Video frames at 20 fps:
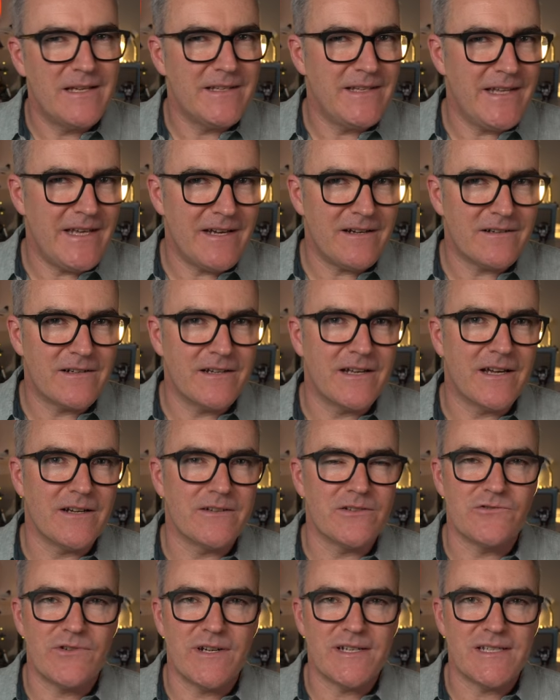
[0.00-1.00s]
Yeah, I could
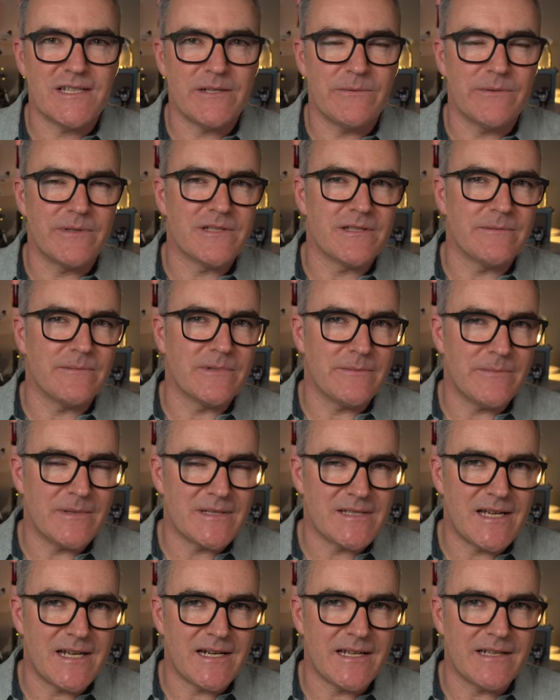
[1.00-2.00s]
go dressy with some of the
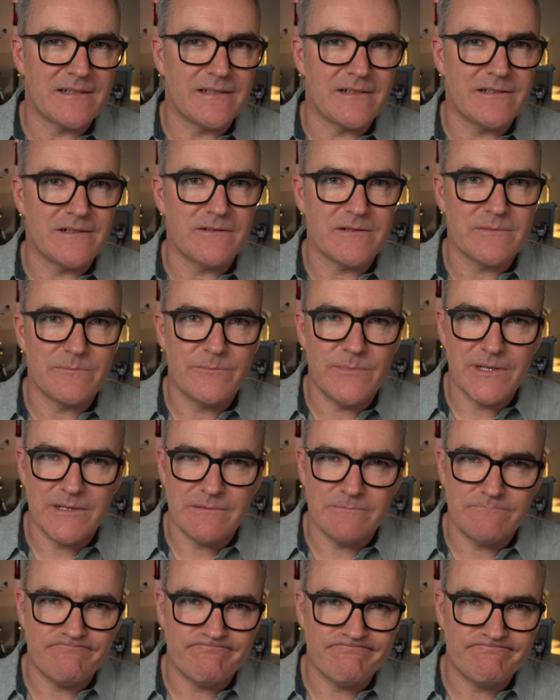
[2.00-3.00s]
metallic dials,
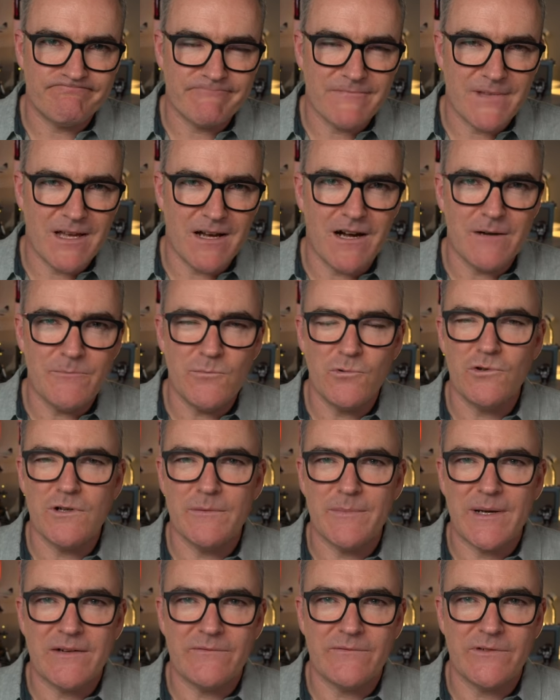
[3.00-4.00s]
but I'm all
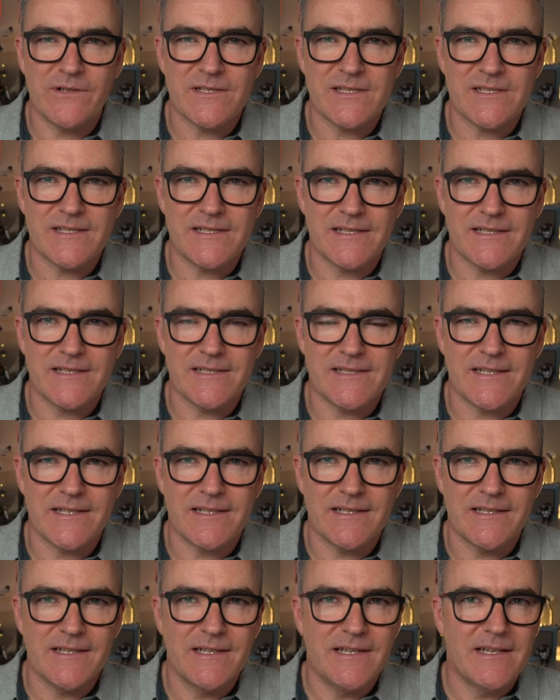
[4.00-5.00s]
about versatility,